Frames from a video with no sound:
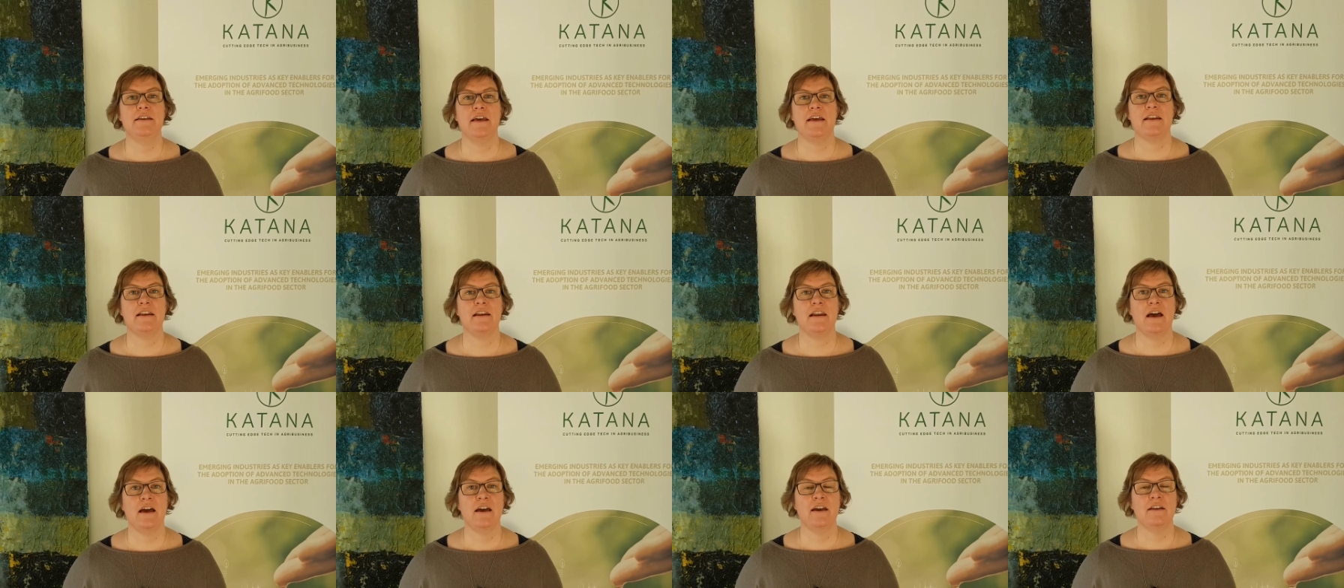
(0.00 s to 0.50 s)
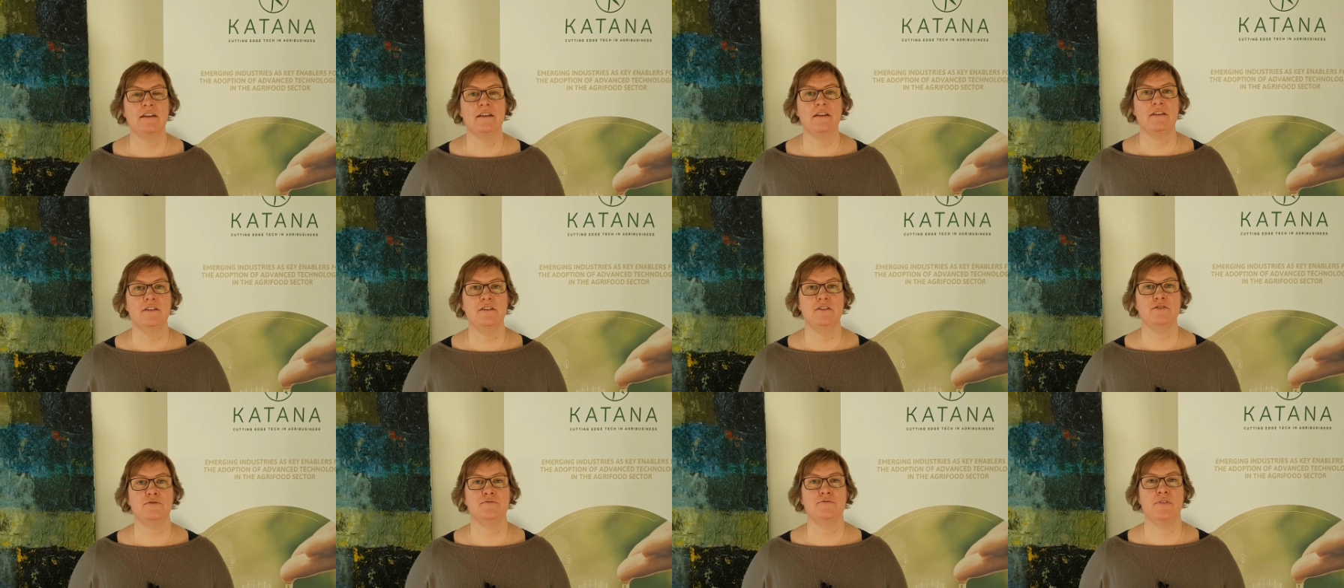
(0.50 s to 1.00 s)
Deadline
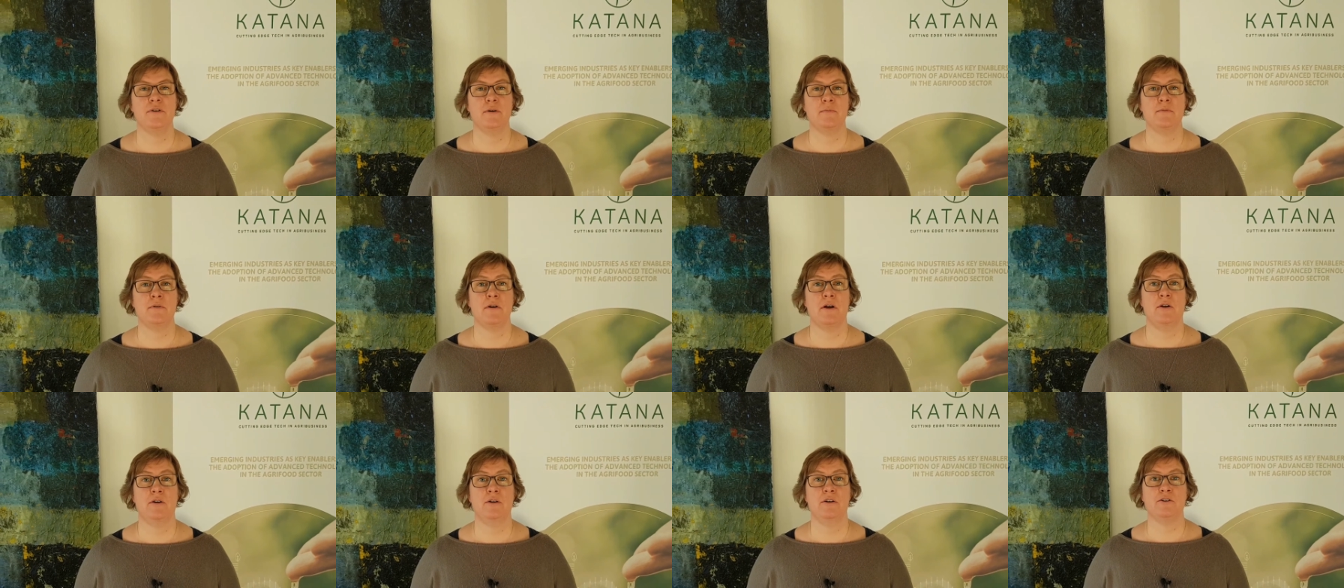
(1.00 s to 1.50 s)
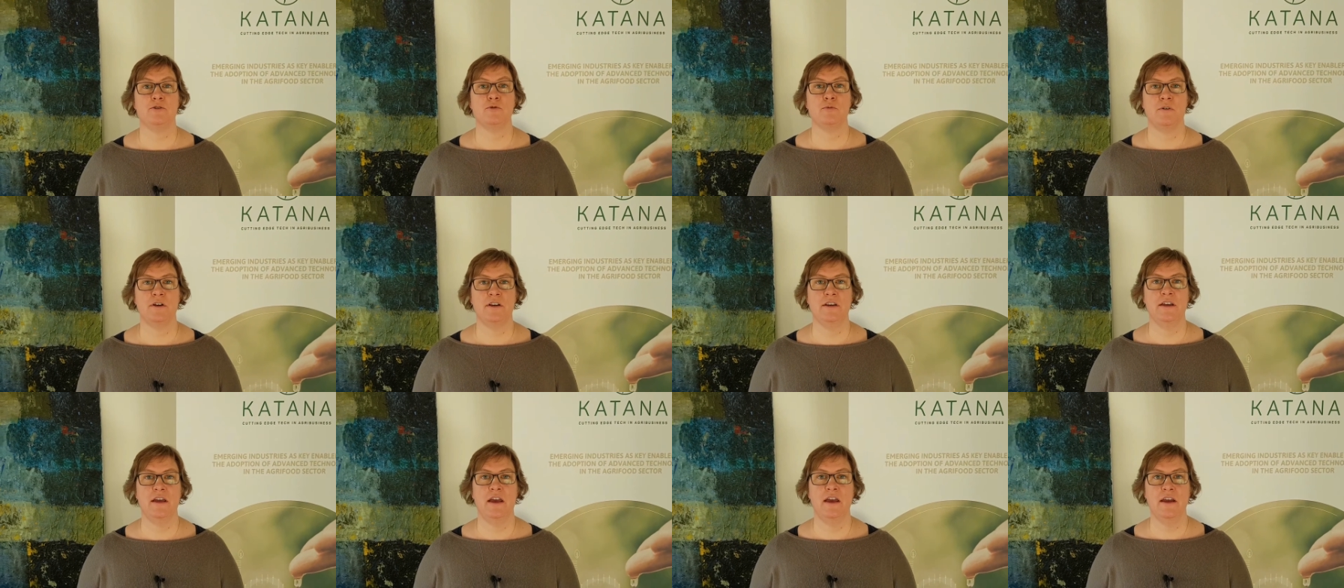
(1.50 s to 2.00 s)
is February
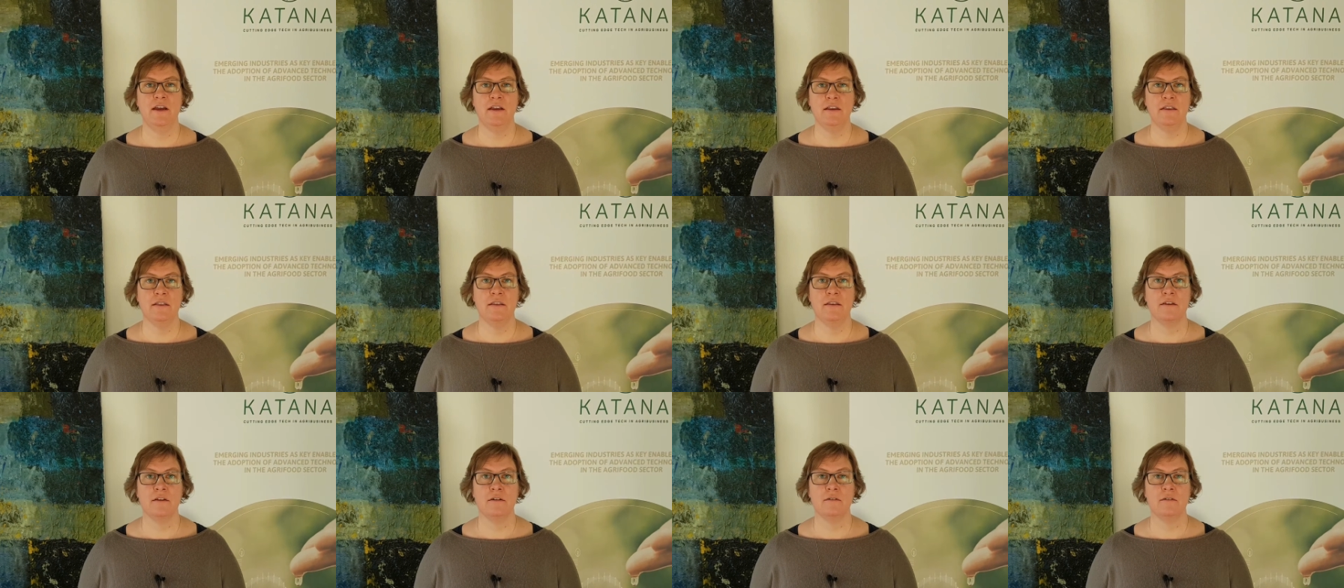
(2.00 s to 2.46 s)
28th